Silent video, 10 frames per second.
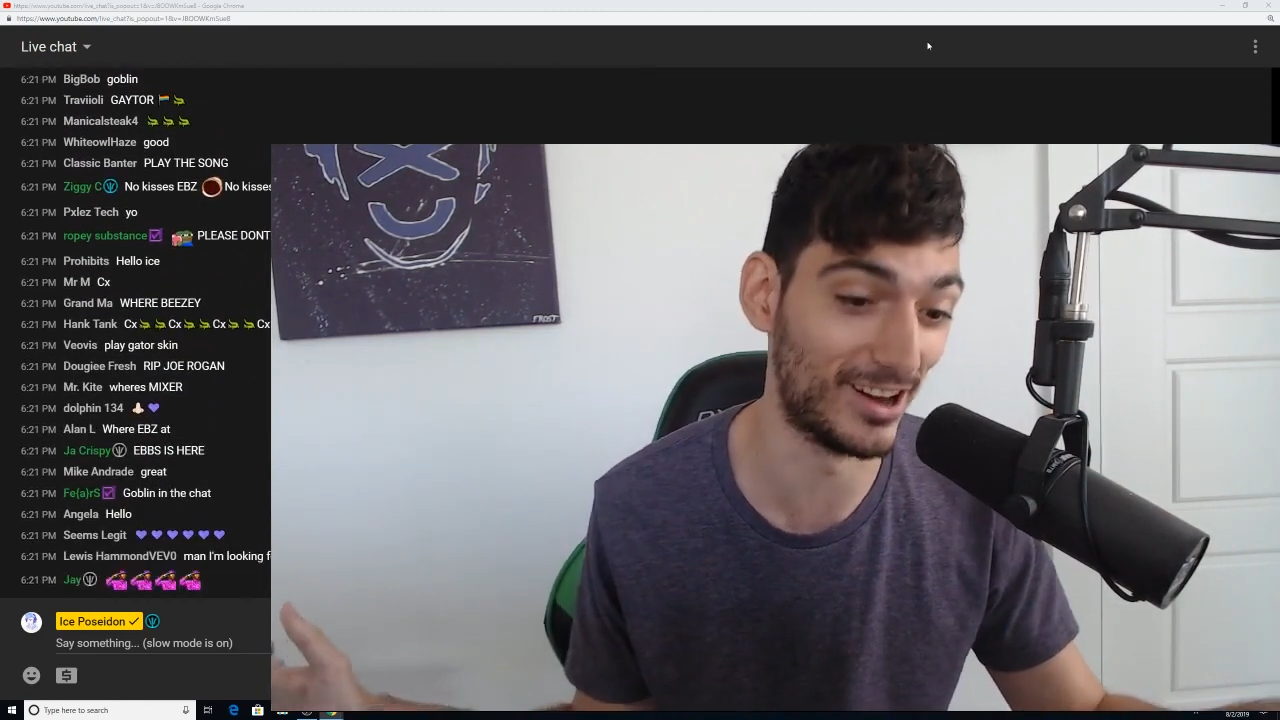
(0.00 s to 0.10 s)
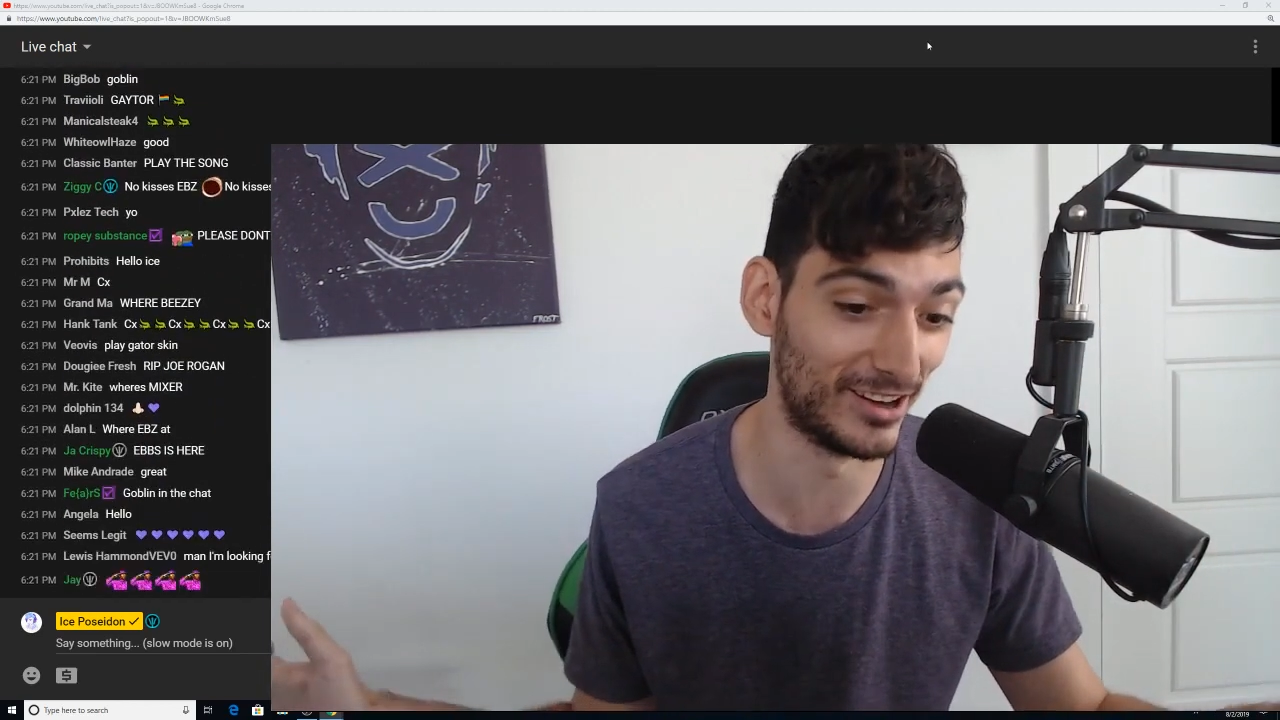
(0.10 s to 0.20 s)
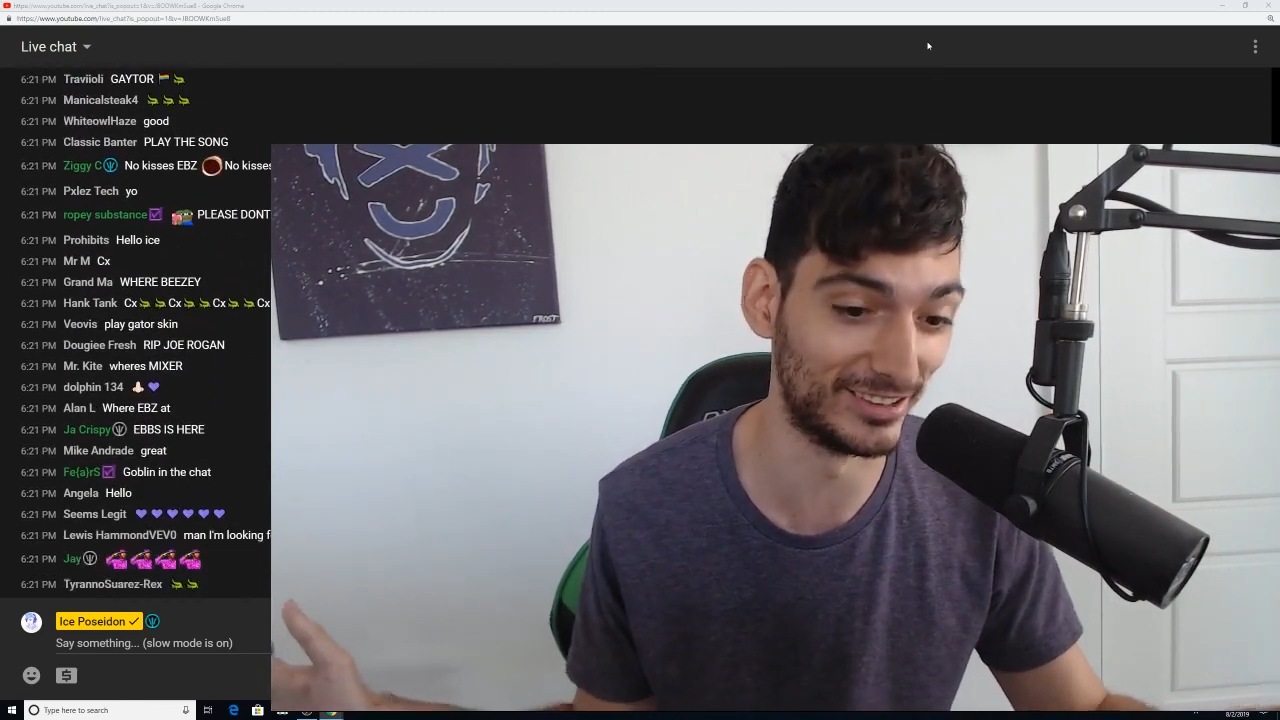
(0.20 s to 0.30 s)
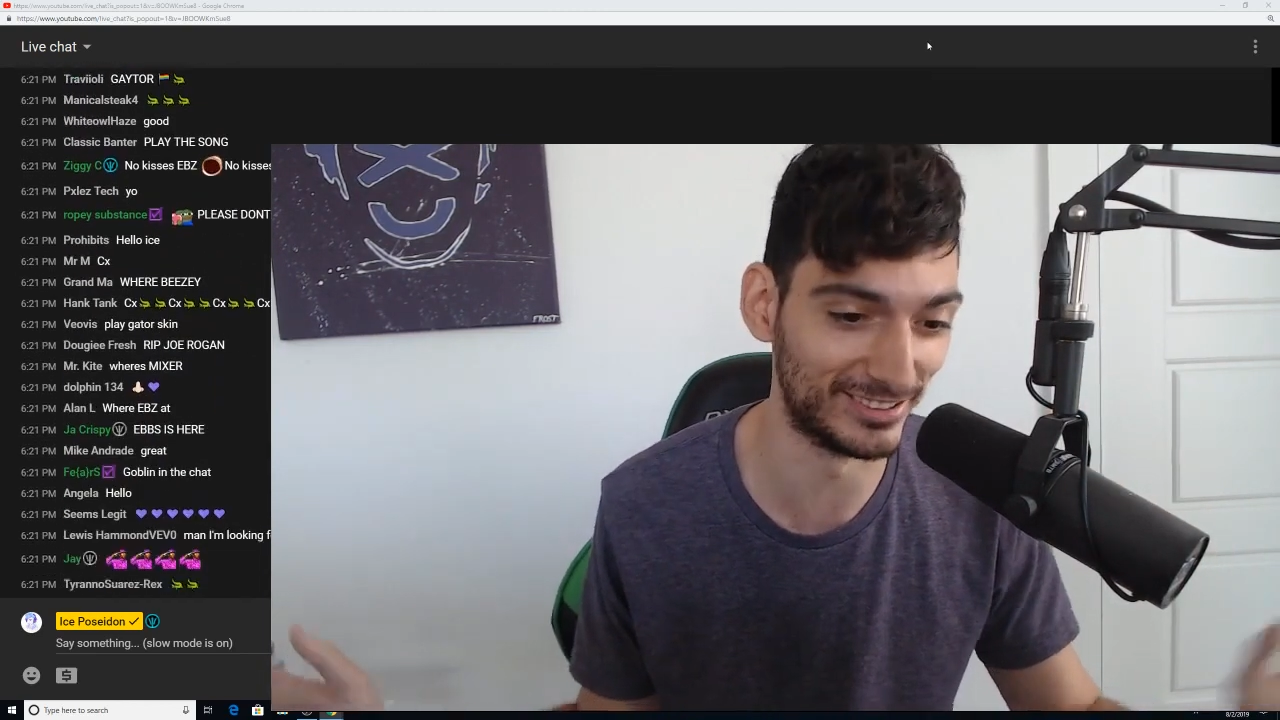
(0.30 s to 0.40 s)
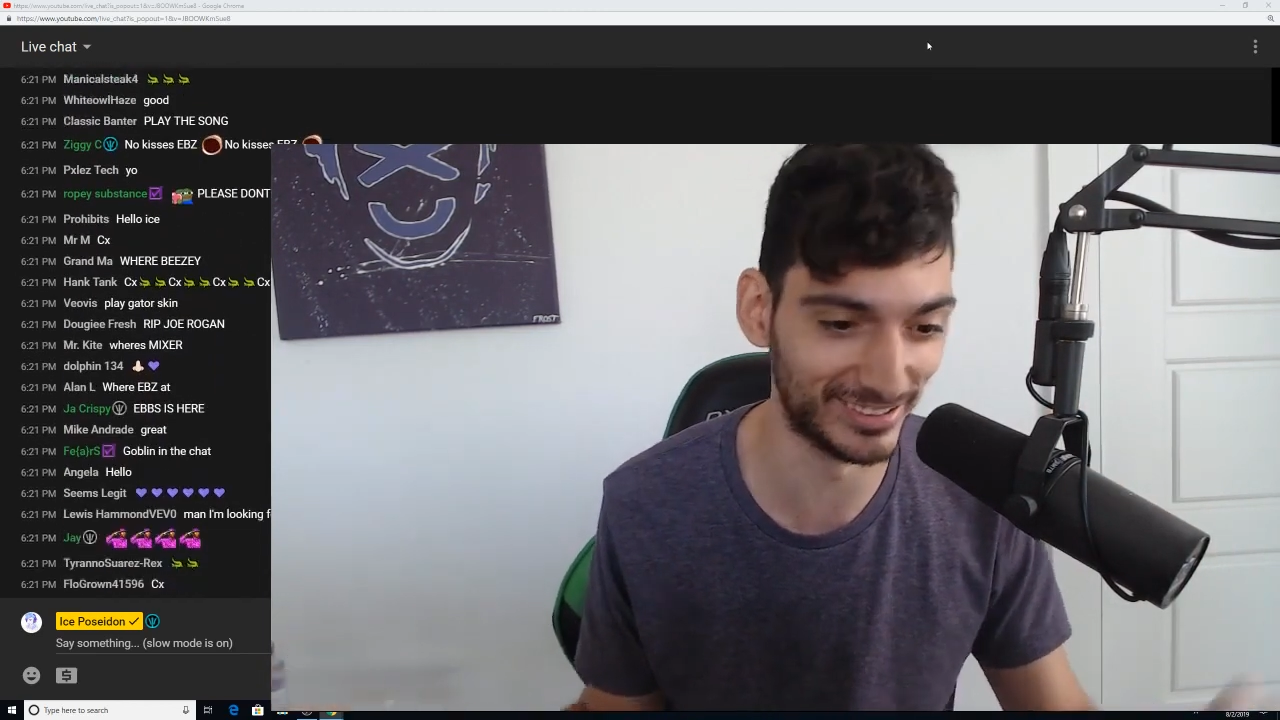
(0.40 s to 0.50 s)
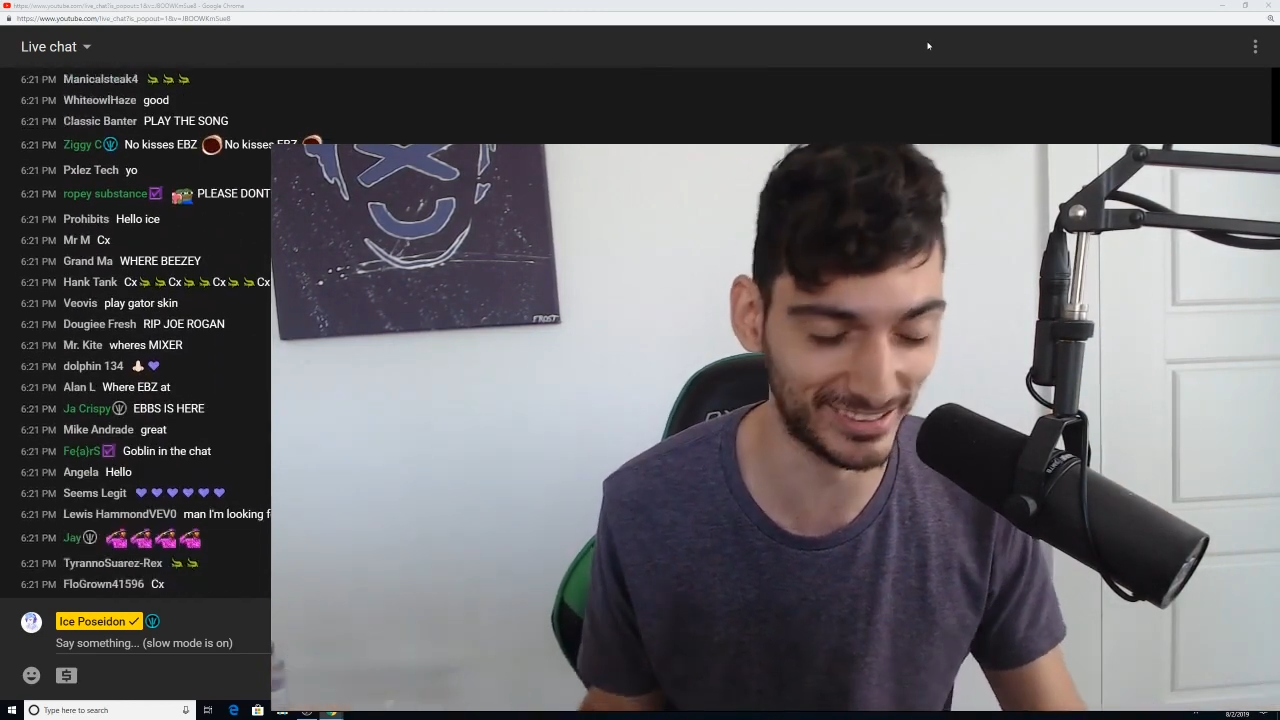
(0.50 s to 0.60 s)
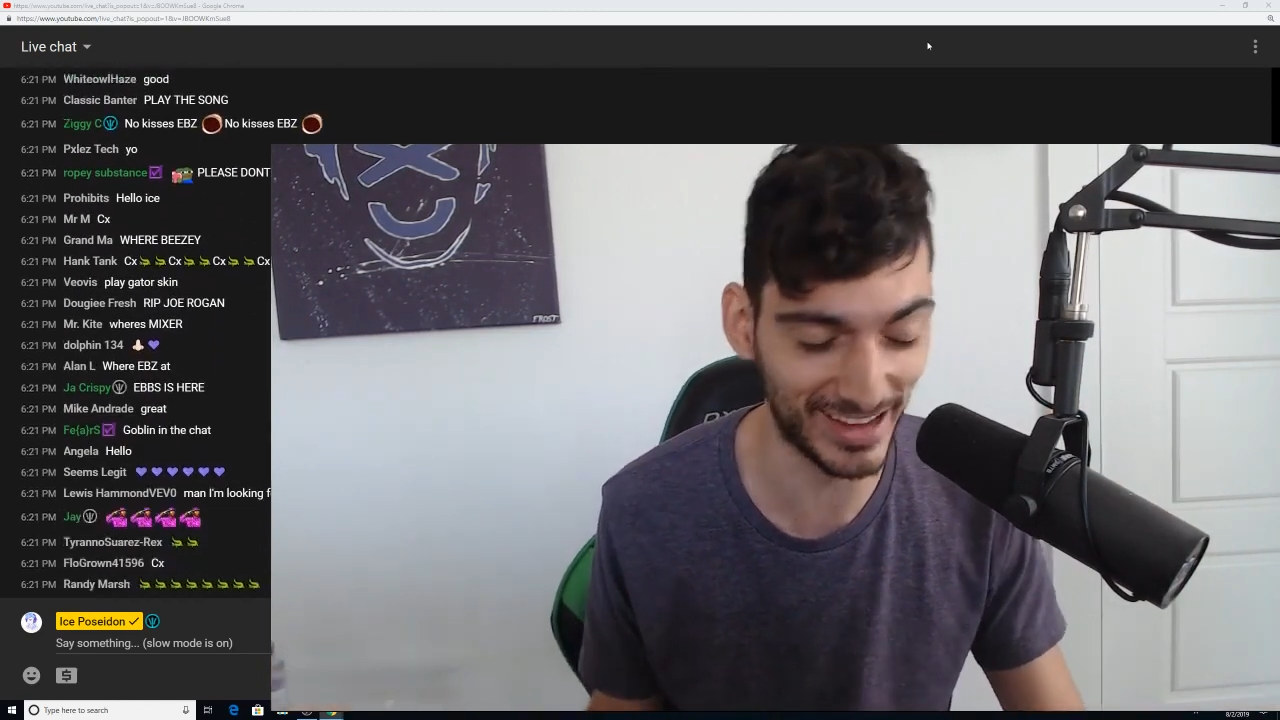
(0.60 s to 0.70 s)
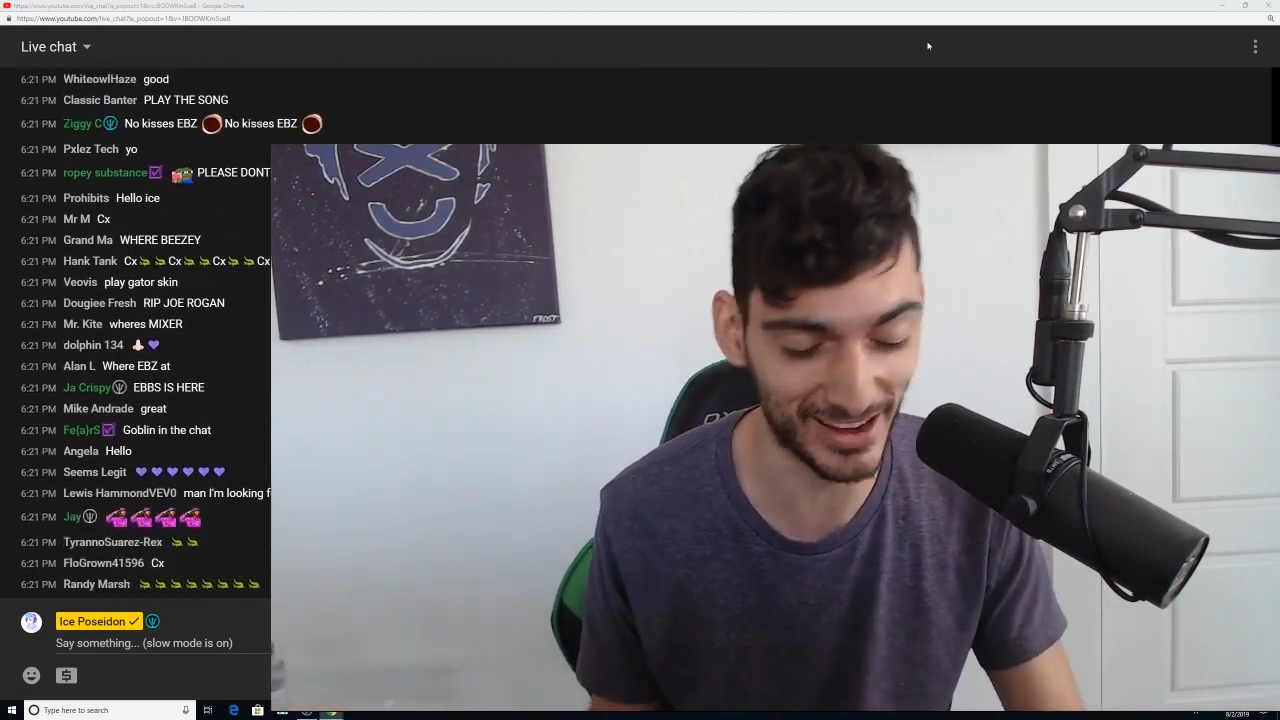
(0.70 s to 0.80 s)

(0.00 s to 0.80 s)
honestly.